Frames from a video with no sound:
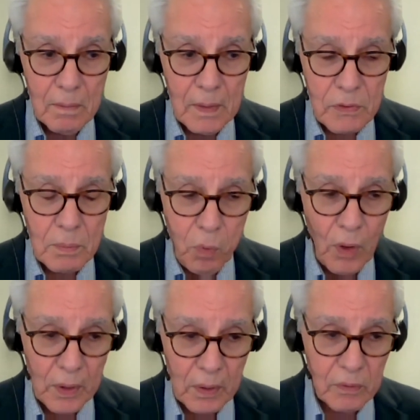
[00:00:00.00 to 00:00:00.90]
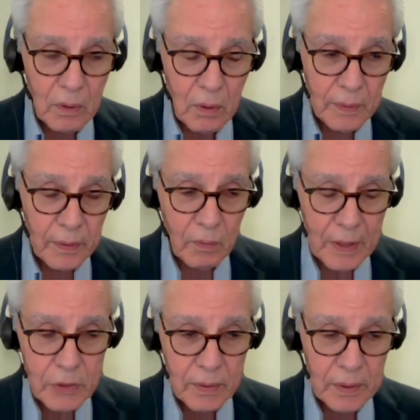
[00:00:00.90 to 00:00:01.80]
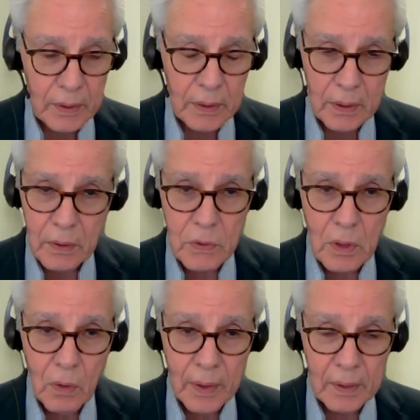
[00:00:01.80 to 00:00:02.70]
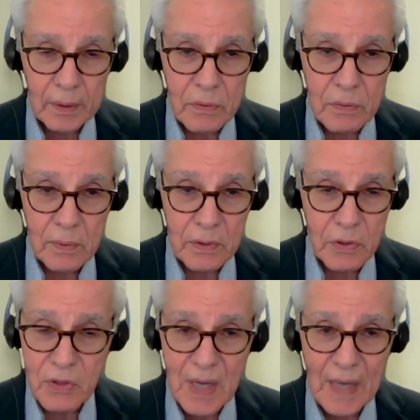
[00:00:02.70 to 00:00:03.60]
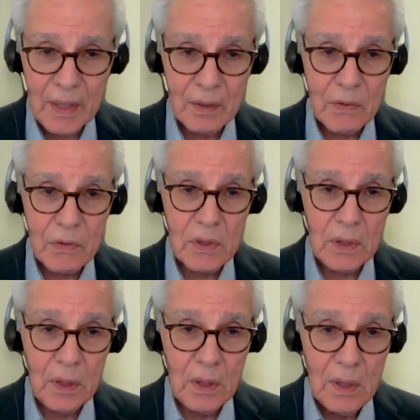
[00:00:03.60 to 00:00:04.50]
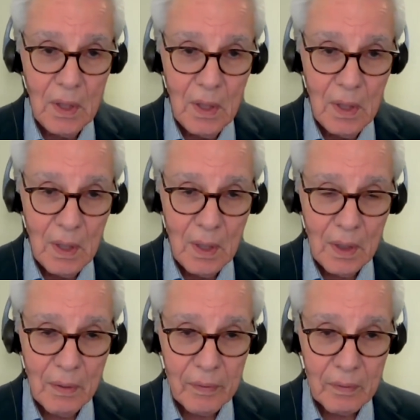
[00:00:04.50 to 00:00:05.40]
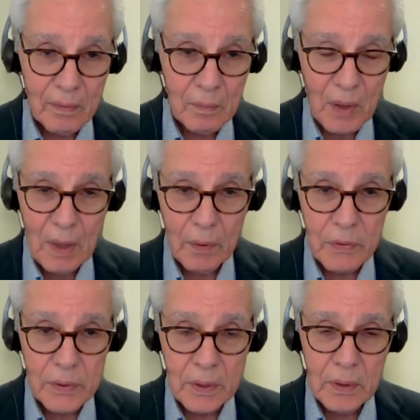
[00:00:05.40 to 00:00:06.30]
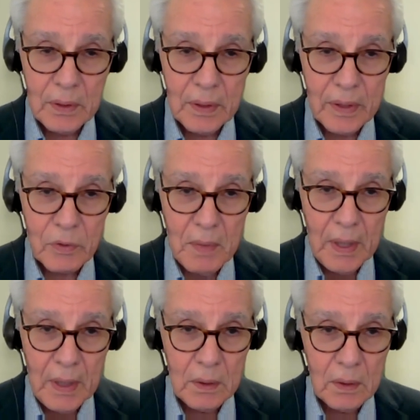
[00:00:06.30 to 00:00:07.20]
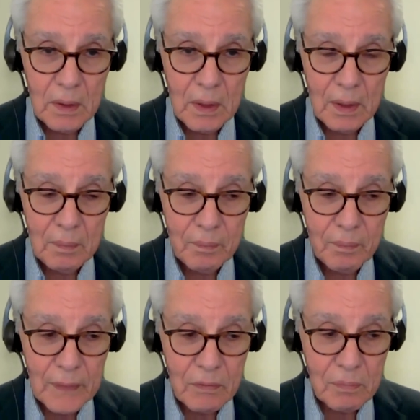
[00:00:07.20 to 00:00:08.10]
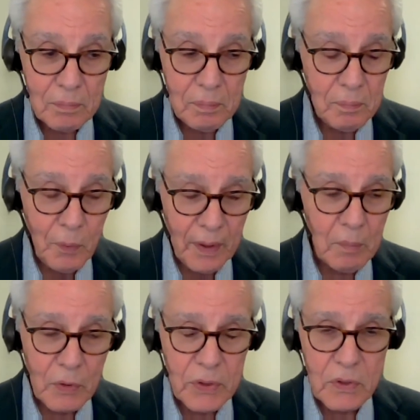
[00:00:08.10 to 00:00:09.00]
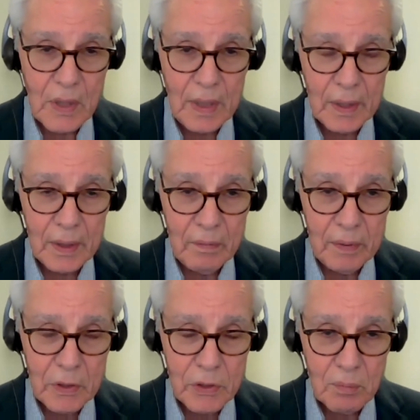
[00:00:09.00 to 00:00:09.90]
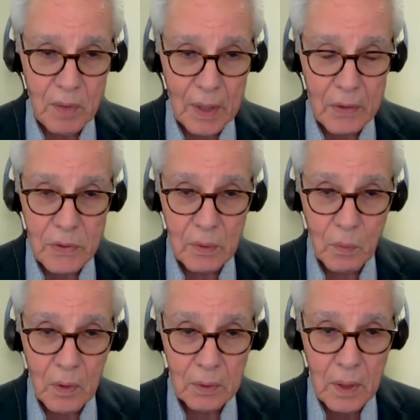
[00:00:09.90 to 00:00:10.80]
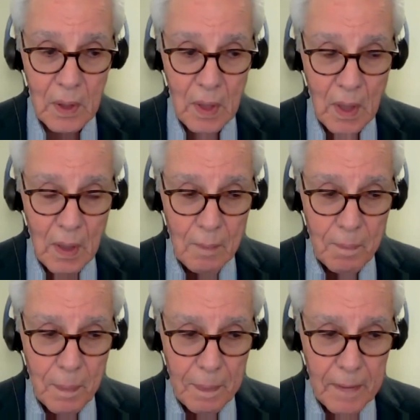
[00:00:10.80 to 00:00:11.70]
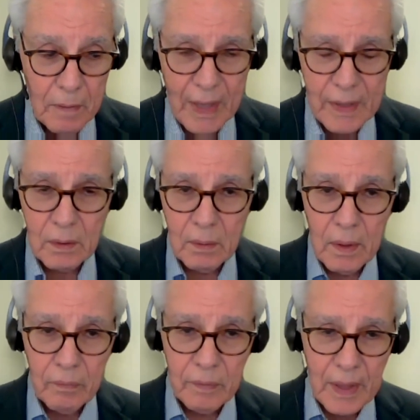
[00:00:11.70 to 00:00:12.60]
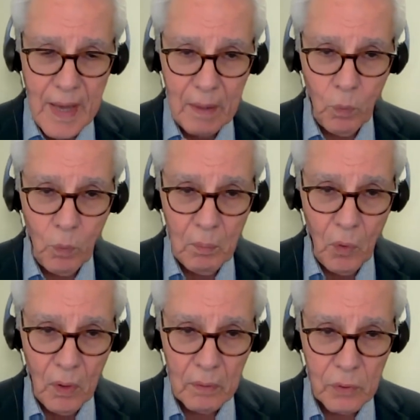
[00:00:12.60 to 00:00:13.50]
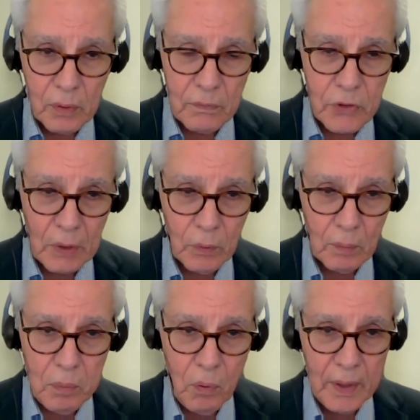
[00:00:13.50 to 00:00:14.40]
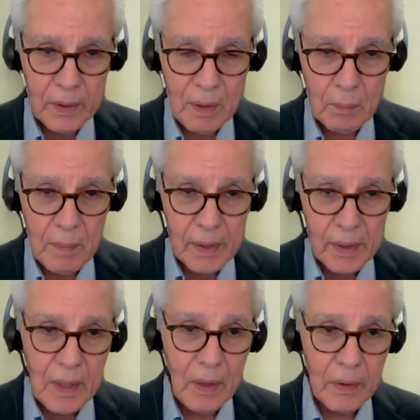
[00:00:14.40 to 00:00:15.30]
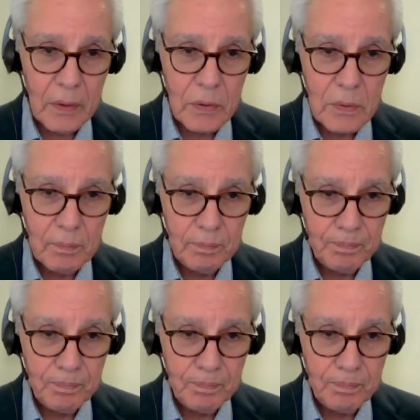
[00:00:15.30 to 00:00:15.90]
it's important to go in the direction that India is going, and it's it's exciting to see uh, the the progress that India has made. Um, it's one of the most exciting aviation markets in the world. If I can, if I add one more sort of general point about mega carriers,